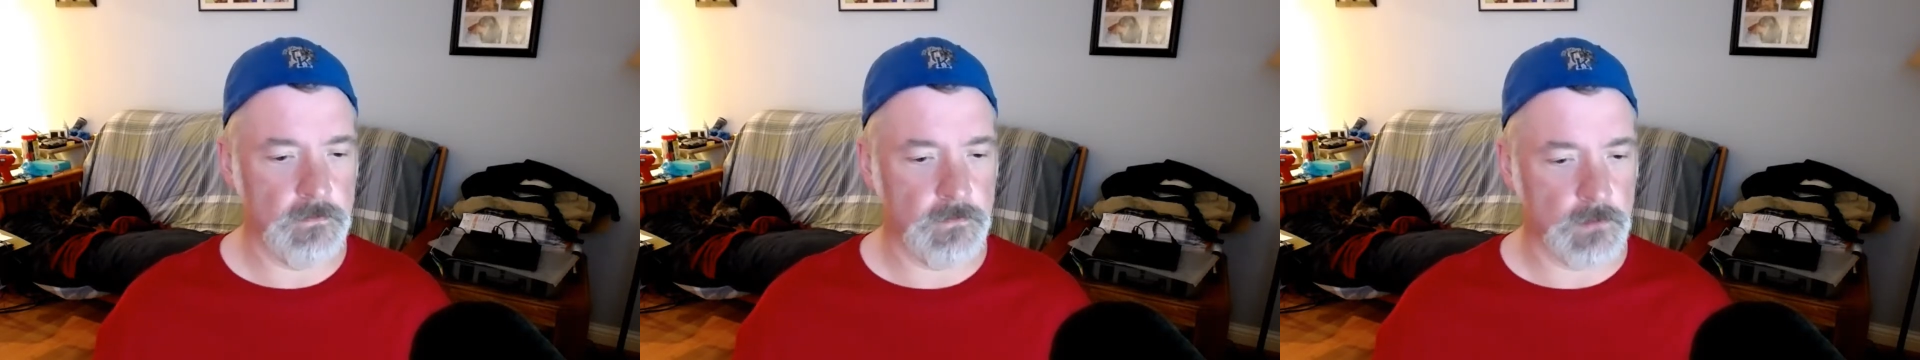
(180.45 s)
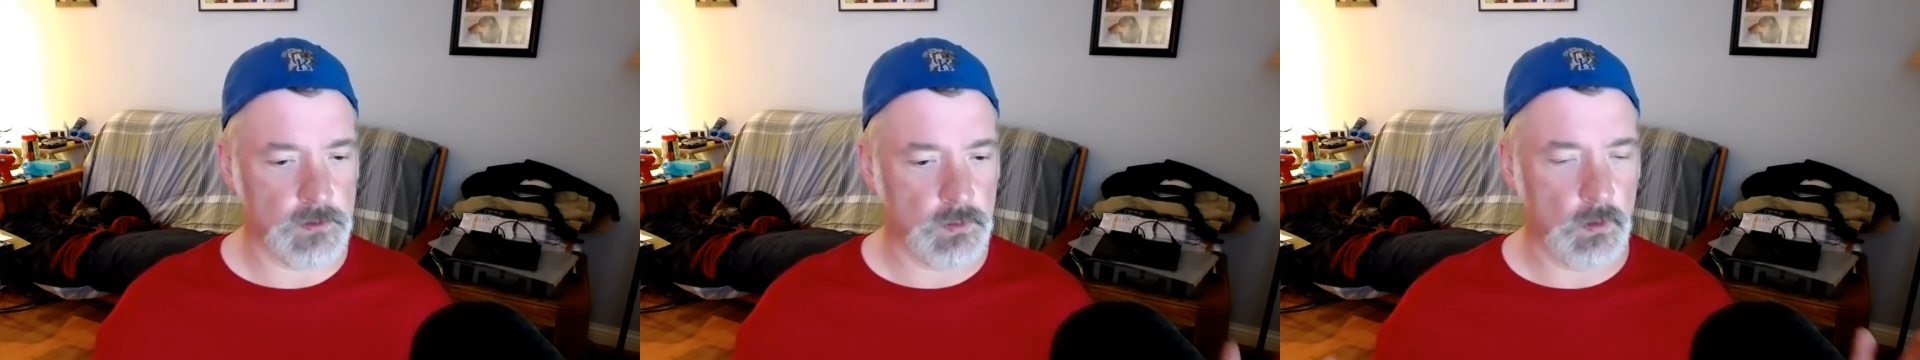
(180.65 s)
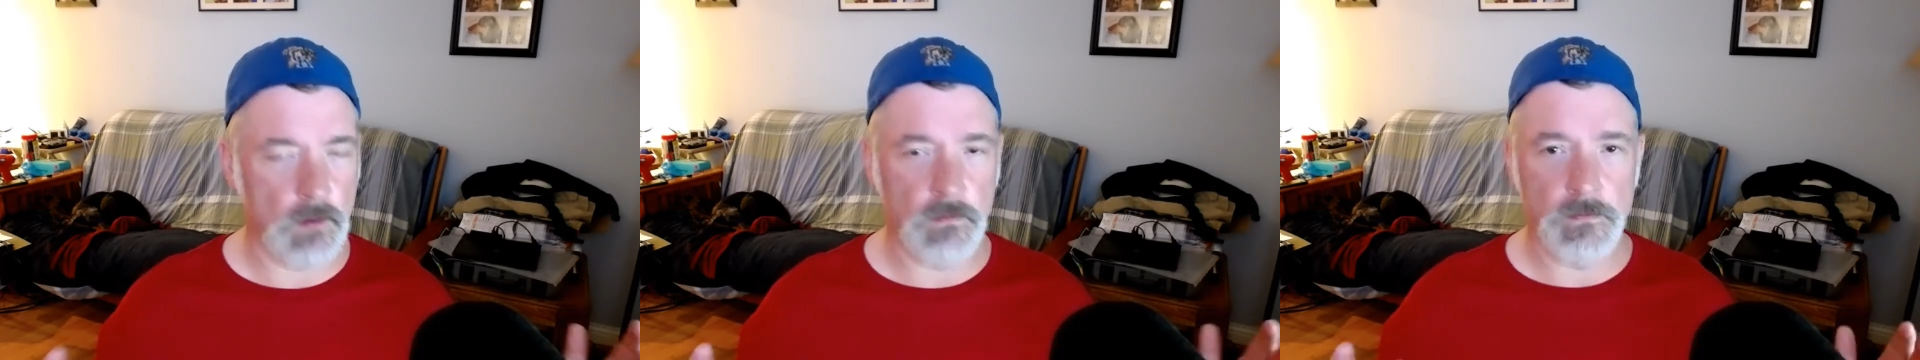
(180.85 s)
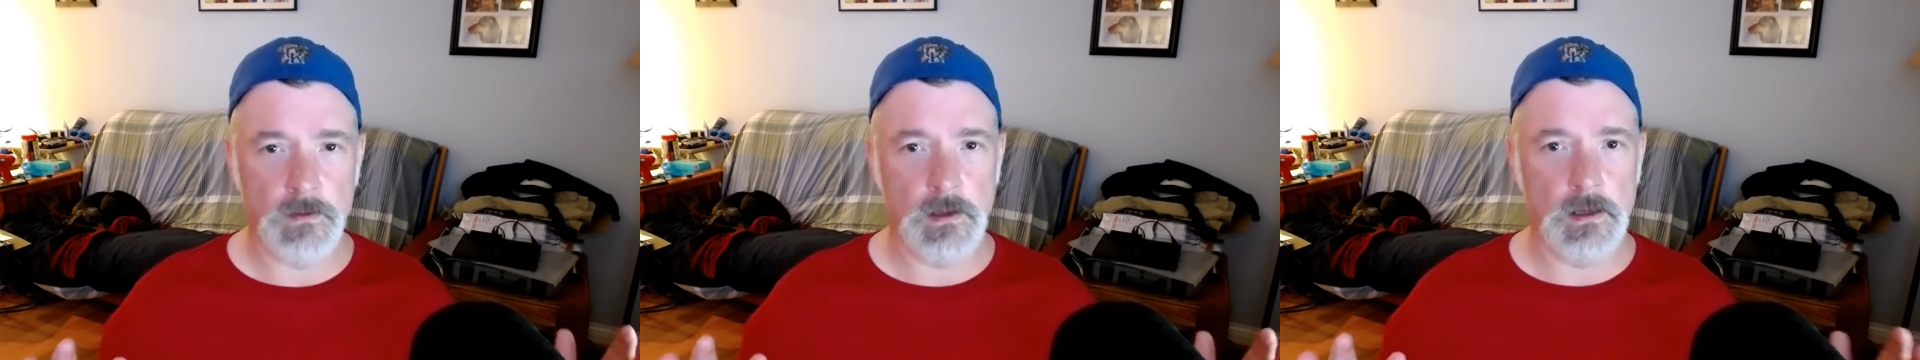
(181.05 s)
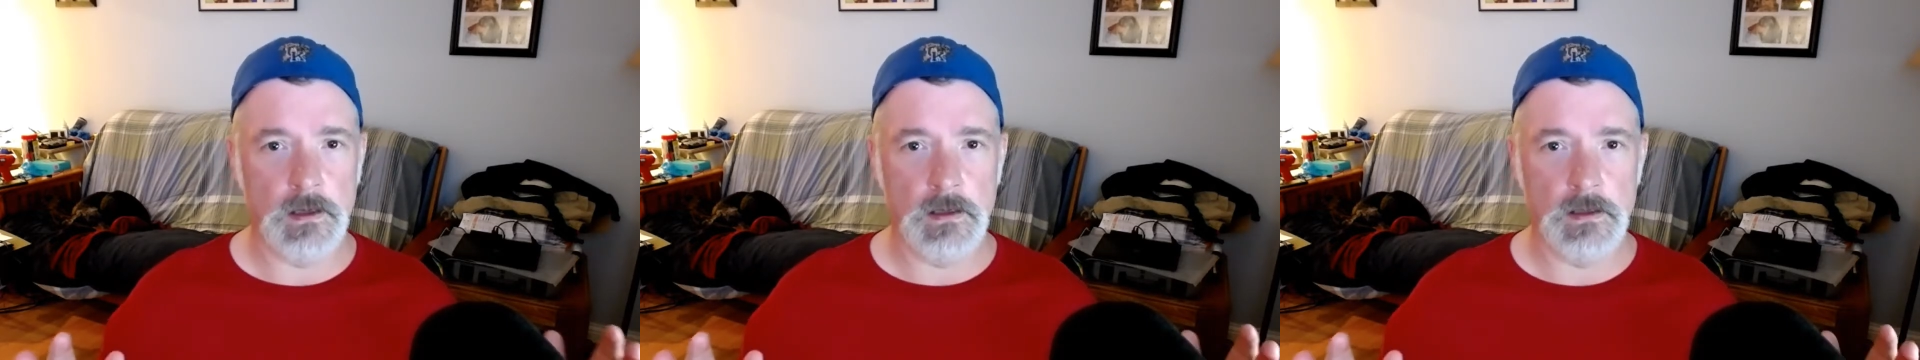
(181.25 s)

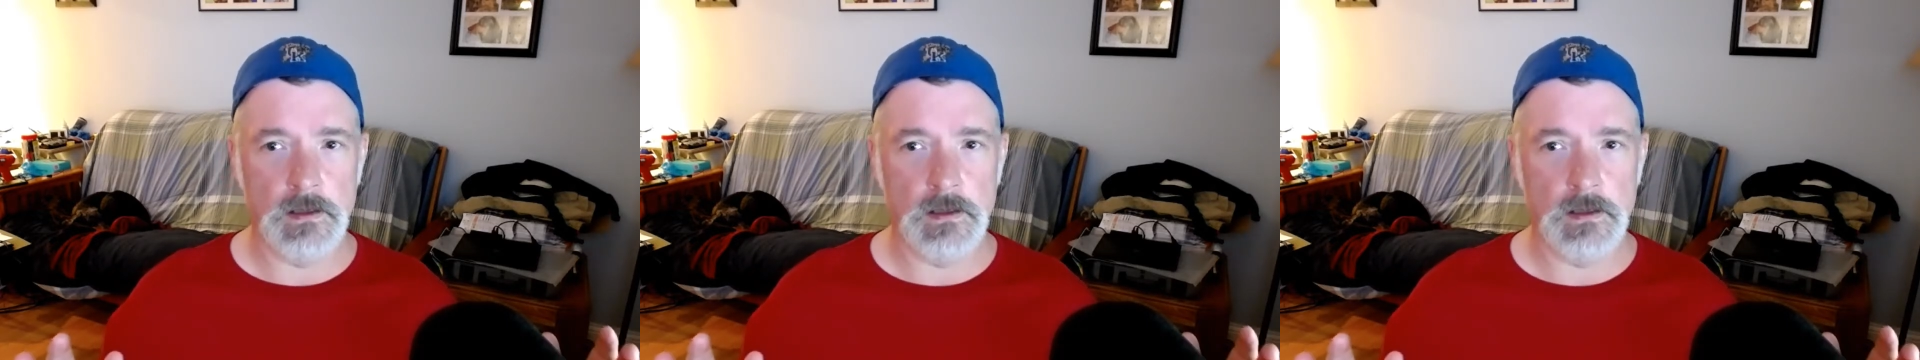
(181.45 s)
12